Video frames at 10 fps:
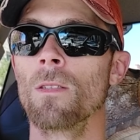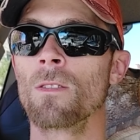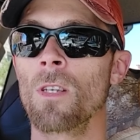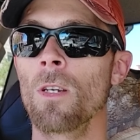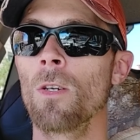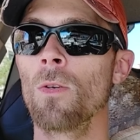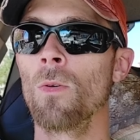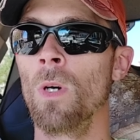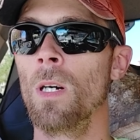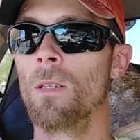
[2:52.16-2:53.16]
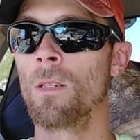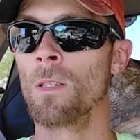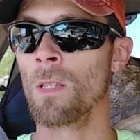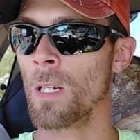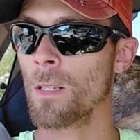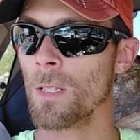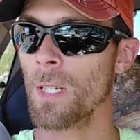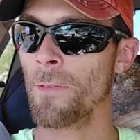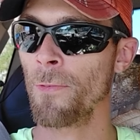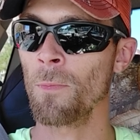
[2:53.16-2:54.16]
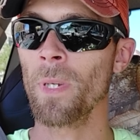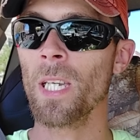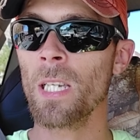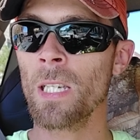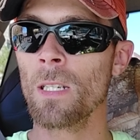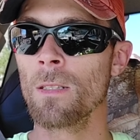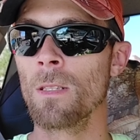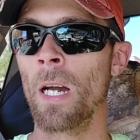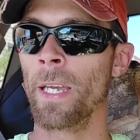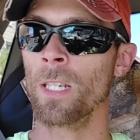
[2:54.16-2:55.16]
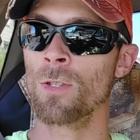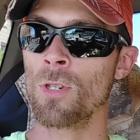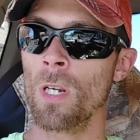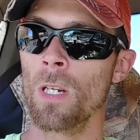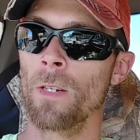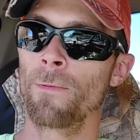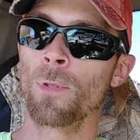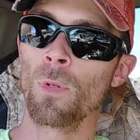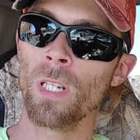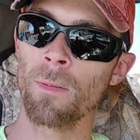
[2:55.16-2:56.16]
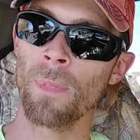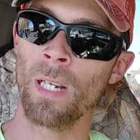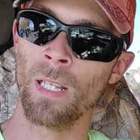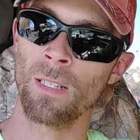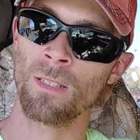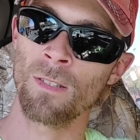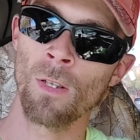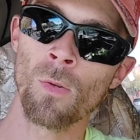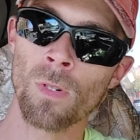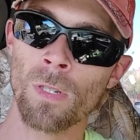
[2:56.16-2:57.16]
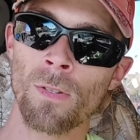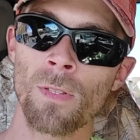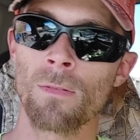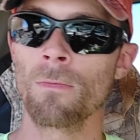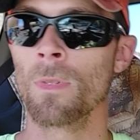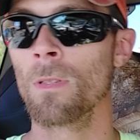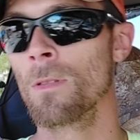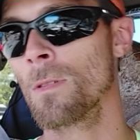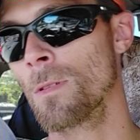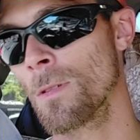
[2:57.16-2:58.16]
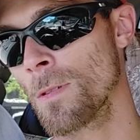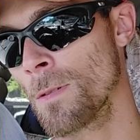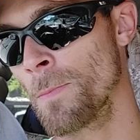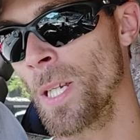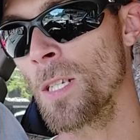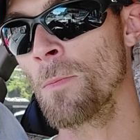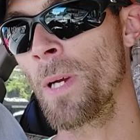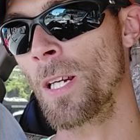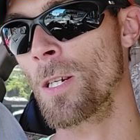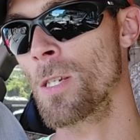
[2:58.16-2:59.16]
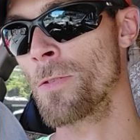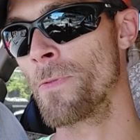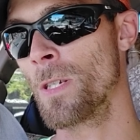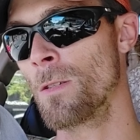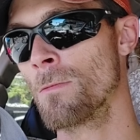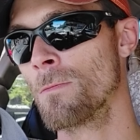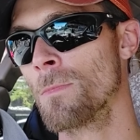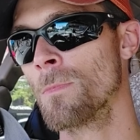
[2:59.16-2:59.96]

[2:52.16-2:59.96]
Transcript: So luckily for me, I can drive 20 minutes north, be to Marysville.